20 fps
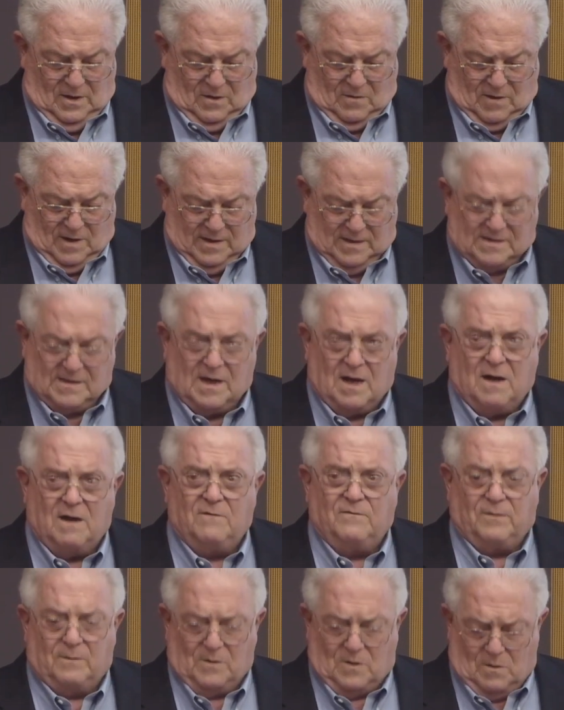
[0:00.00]
quite
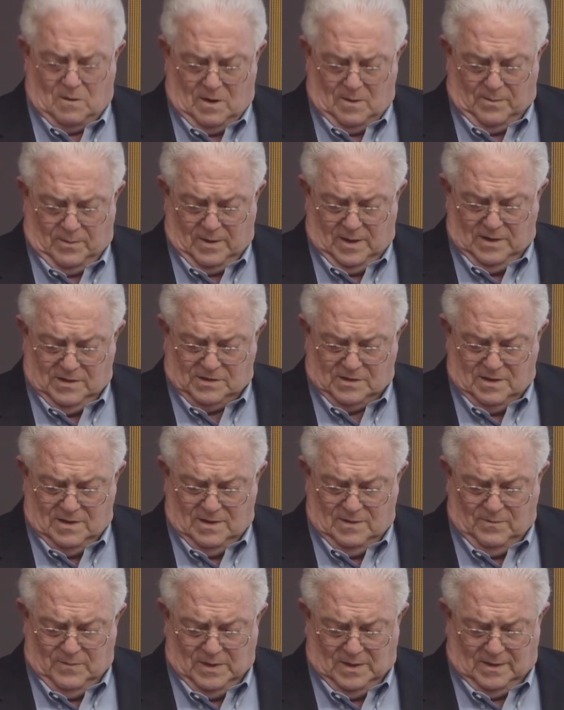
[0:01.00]
aside from cooperation
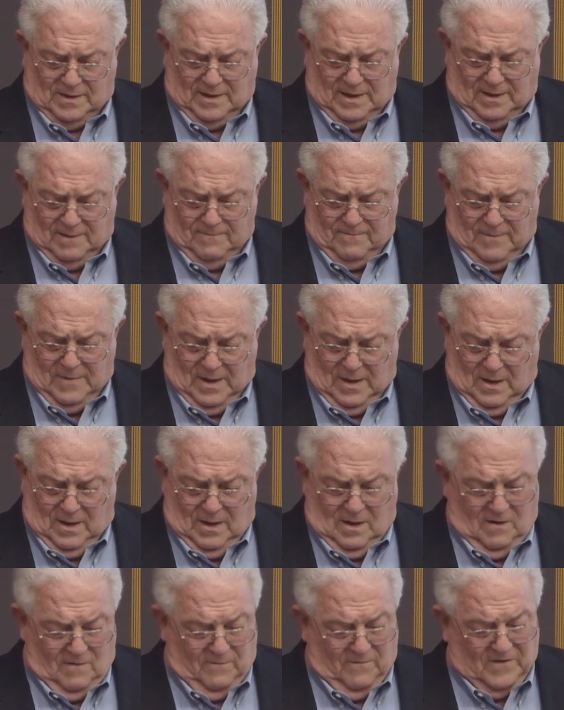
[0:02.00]
in building
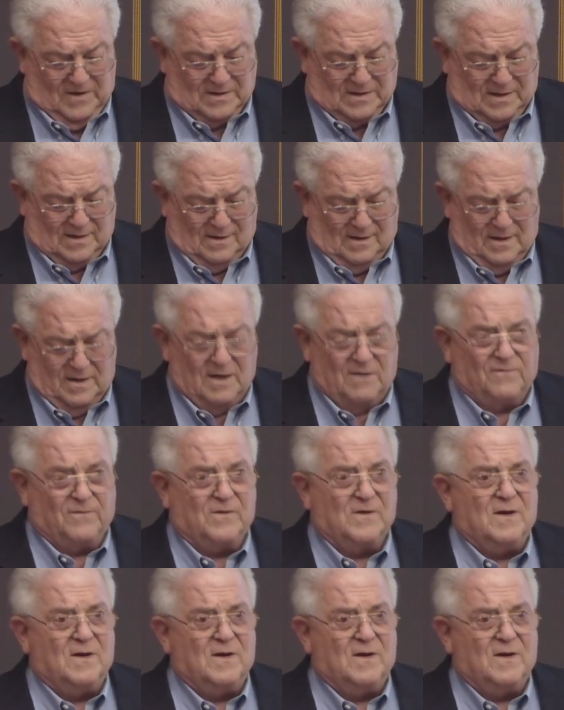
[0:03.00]
physical and,